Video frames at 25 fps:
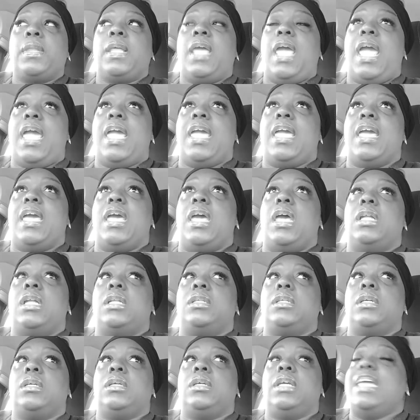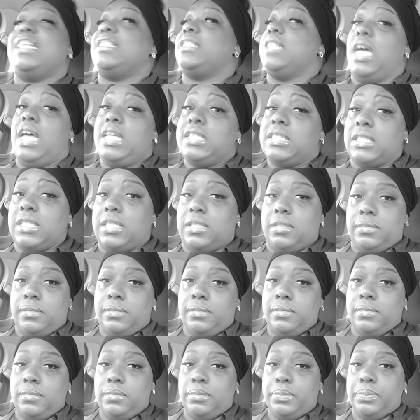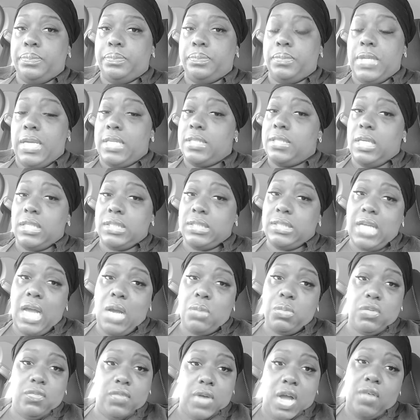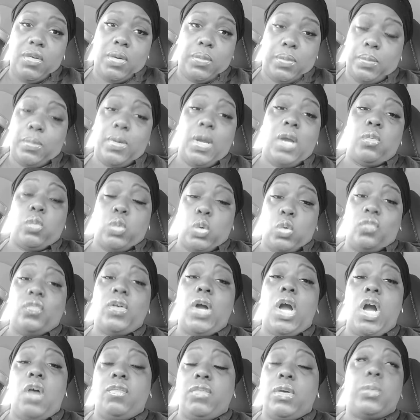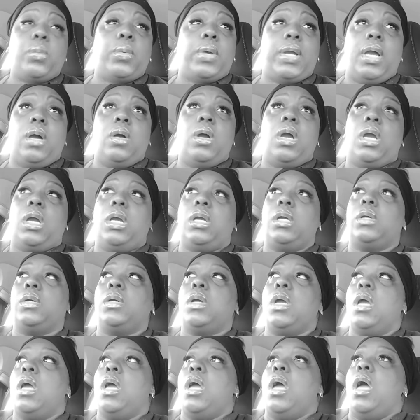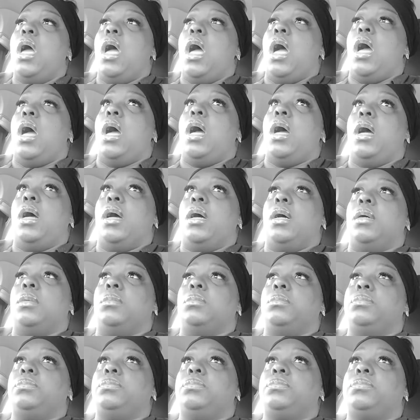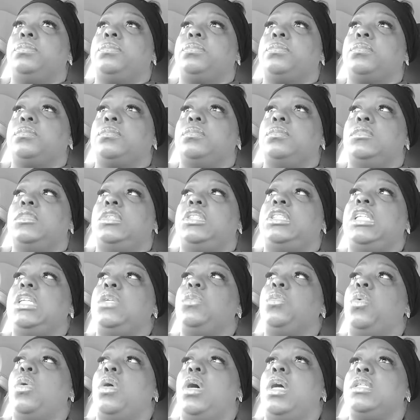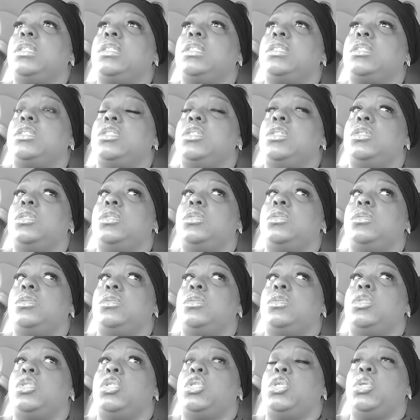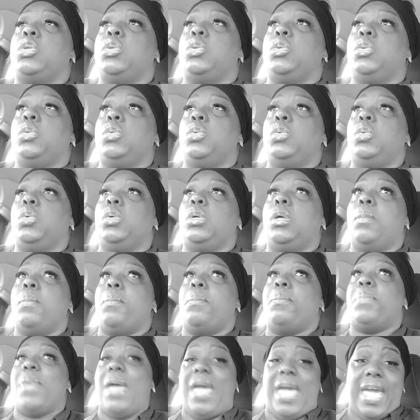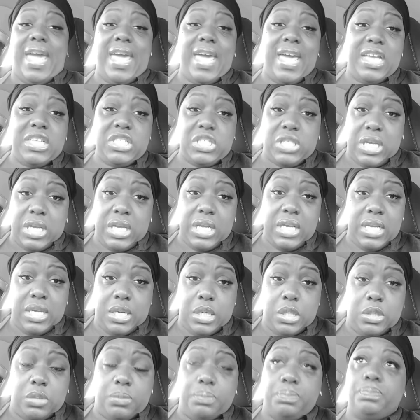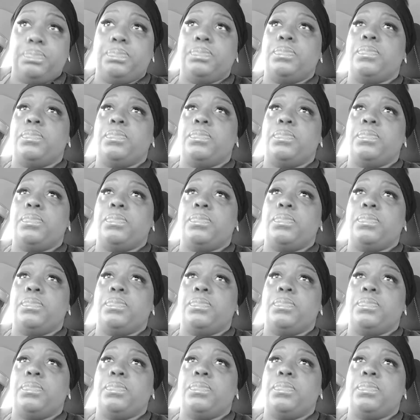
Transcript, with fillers: and it doesn't. It does not revolve revolve around her. Um, she wants to bash him